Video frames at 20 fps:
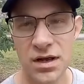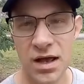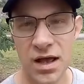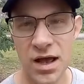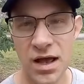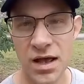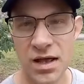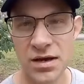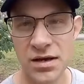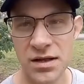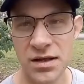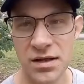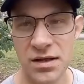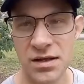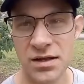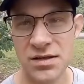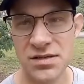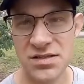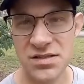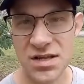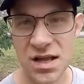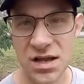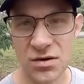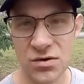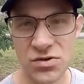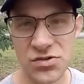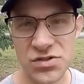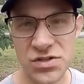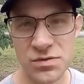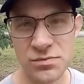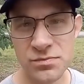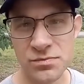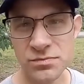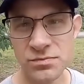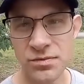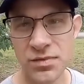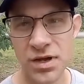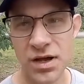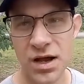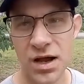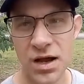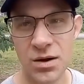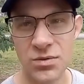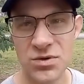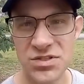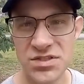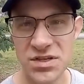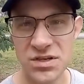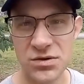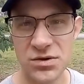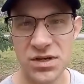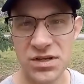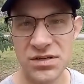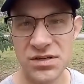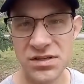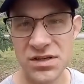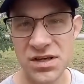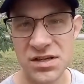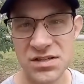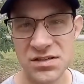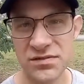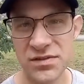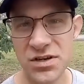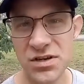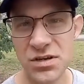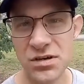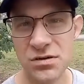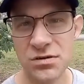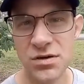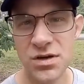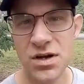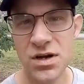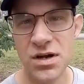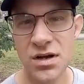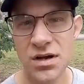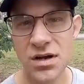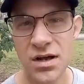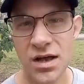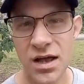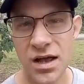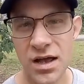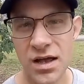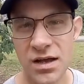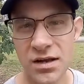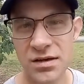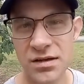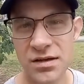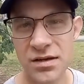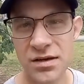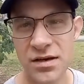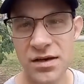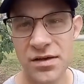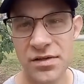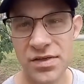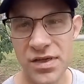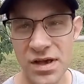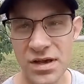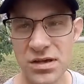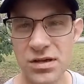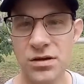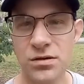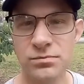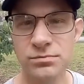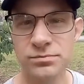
And stay awesome. I will see you in the next video, and thank you.